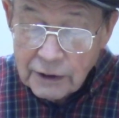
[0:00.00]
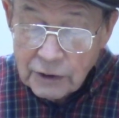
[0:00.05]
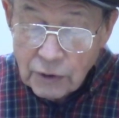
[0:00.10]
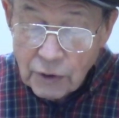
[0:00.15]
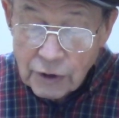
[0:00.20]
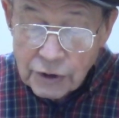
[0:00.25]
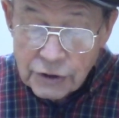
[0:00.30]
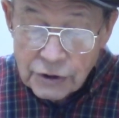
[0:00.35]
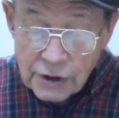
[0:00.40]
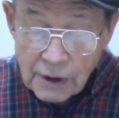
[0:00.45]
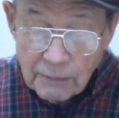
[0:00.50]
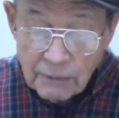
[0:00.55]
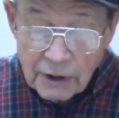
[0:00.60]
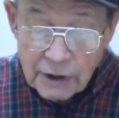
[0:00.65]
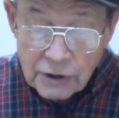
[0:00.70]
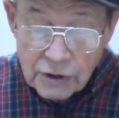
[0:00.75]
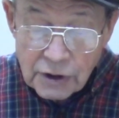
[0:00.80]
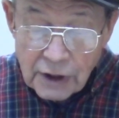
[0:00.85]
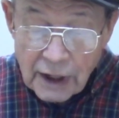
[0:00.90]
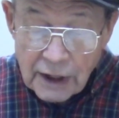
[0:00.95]
to a
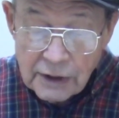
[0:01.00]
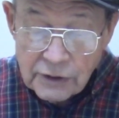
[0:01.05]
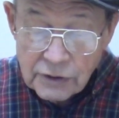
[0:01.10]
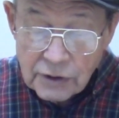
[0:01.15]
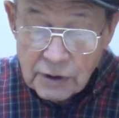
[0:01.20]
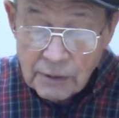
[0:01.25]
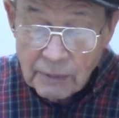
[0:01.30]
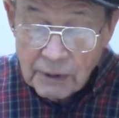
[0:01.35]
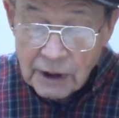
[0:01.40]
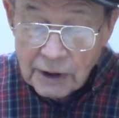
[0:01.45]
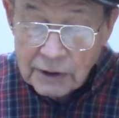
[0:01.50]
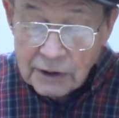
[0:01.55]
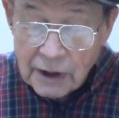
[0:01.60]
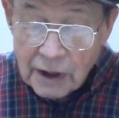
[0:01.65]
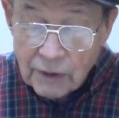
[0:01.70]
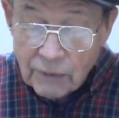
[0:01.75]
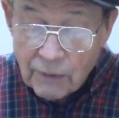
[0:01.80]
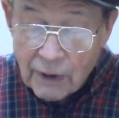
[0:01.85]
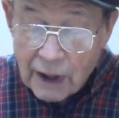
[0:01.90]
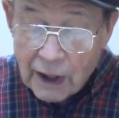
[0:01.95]
similar change in the
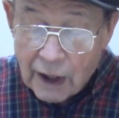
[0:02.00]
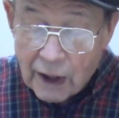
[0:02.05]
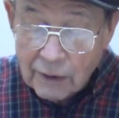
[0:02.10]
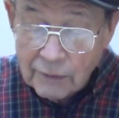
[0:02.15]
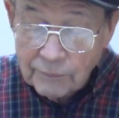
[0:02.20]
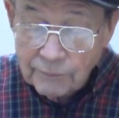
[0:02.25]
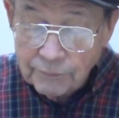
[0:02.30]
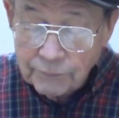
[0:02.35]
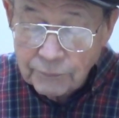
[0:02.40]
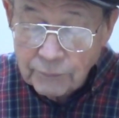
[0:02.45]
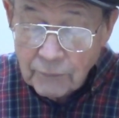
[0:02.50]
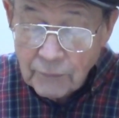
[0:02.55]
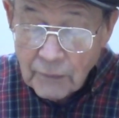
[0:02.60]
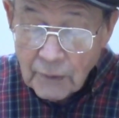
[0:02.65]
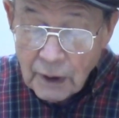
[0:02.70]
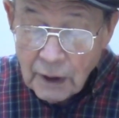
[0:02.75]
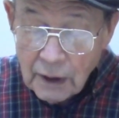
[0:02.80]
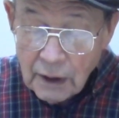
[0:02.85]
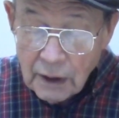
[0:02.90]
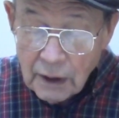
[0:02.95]
military round.
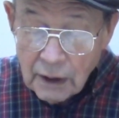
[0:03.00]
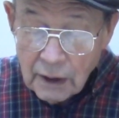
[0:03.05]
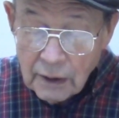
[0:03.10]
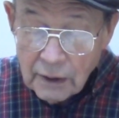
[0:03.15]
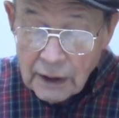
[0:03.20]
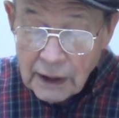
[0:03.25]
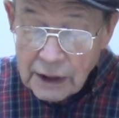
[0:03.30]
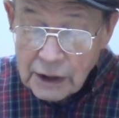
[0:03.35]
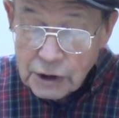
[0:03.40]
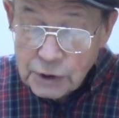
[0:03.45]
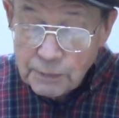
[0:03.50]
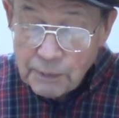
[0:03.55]
It is